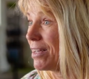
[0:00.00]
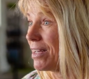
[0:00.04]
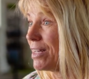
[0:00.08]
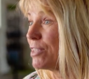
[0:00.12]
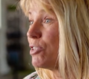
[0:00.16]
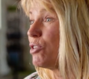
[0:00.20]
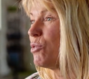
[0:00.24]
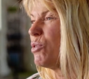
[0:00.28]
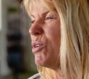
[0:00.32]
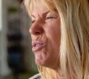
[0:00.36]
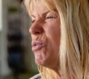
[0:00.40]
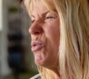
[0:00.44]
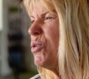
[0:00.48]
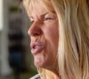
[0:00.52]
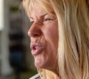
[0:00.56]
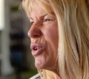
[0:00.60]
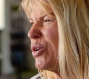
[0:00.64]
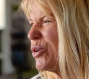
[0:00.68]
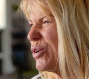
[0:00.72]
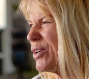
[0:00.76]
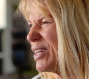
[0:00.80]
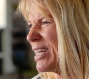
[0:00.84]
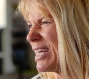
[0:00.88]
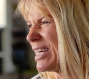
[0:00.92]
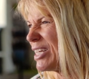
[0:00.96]
And so we're all
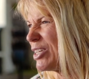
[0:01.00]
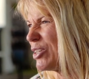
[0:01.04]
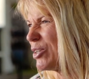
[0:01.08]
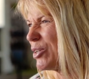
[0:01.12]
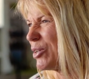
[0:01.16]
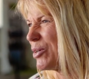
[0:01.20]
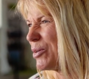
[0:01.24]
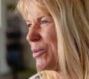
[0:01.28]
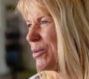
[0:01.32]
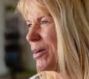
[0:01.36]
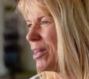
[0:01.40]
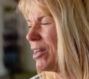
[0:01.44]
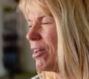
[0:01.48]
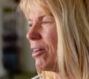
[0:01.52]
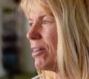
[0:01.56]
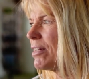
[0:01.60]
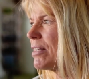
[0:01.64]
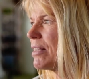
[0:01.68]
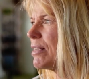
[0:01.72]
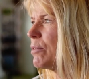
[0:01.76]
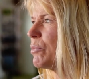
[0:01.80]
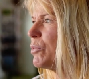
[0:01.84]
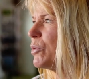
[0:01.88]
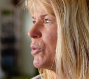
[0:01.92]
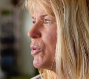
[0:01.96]
learning. I
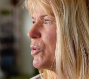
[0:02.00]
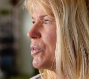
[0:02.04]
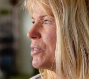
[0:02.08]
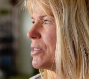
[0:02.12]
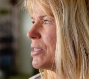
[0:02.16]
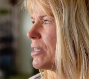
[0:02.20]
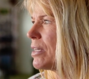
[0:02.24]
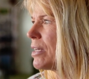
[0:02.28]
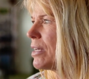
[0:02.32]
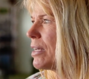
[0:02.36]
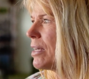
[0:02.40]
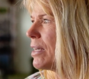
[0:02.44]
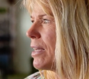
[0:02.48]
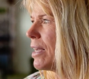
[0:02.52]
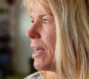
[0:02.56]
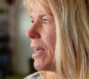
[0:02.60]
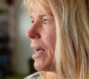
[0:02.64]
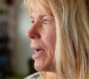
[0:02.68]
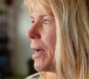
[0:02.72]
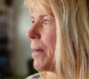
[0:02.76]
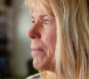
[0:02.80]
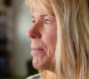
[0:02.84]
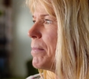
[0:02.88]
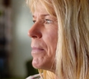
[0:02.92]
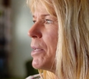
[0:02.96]
like the word
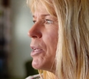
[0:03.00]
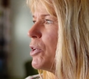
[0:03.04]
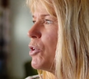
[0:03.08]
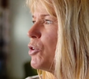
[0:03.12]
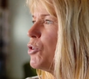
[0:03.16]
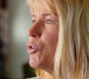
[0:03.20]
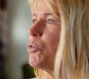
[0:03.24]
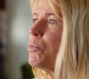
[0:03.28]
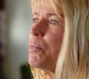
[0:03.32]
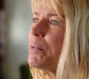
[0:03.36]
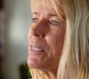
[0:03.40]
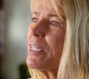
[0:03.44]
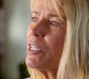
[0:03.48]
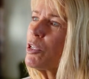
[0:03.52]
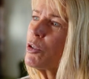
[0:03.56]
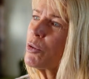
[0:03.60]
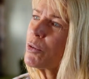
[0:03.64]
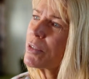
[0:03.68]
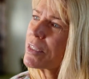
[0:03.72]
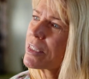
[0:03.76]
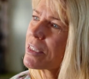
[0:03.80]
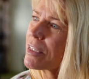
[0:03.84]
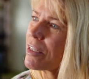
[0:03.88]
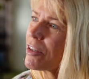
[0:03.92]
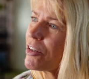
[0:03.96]

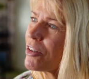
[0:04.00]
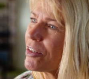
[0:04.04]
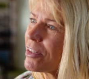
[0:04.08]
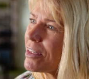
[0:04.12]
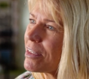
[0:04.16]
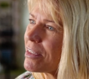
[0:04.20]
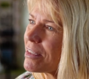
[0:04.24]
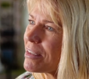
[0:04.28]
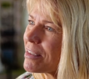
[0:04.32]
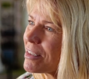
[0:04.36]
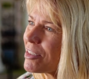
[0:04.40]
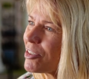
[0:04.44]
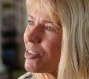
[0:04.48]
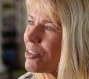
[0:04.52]
ubiquitous learners.